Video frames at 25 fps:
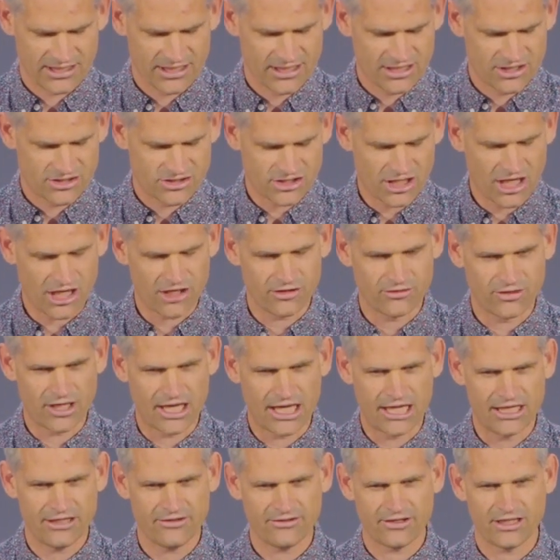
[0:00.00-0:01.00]
So
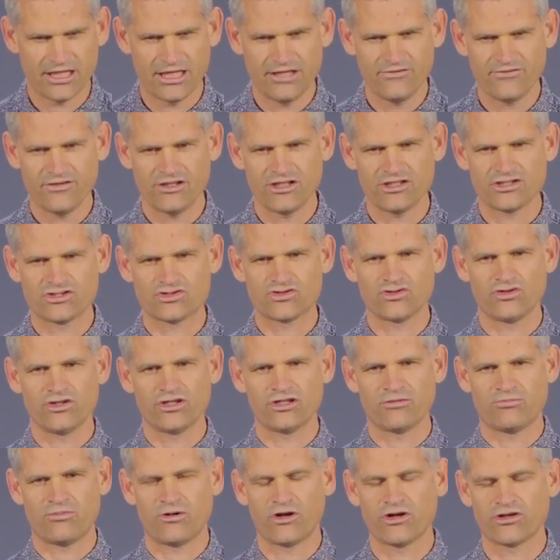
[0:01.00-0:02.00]
even in the story
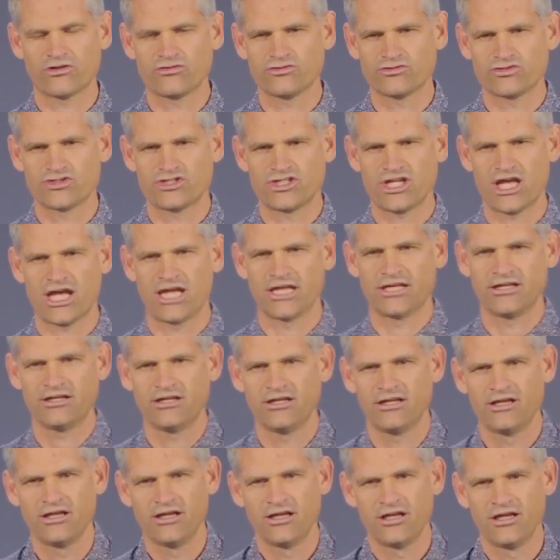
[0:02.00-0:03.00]
of the prodigal son,
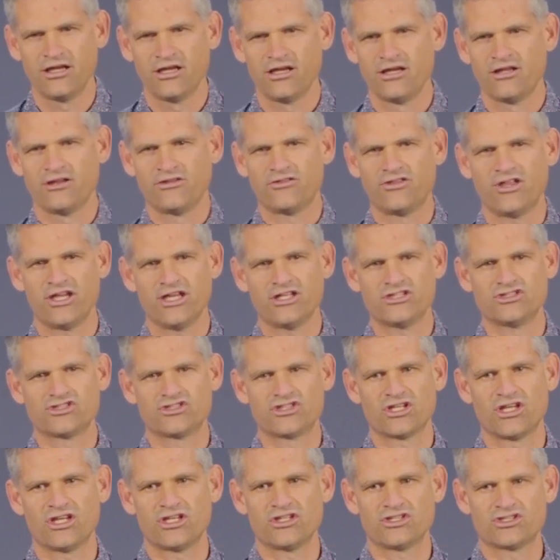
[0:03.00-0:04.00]

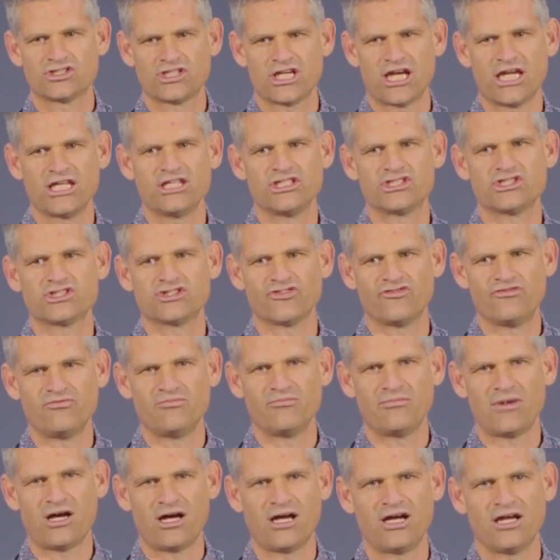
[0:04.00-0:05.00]
there's changes of
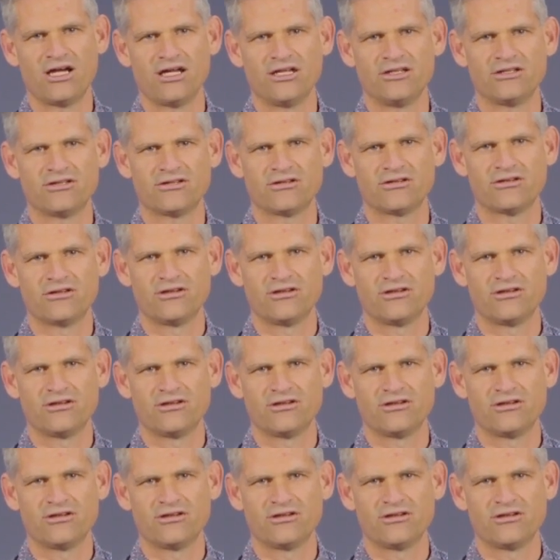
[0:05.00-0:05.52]
mind.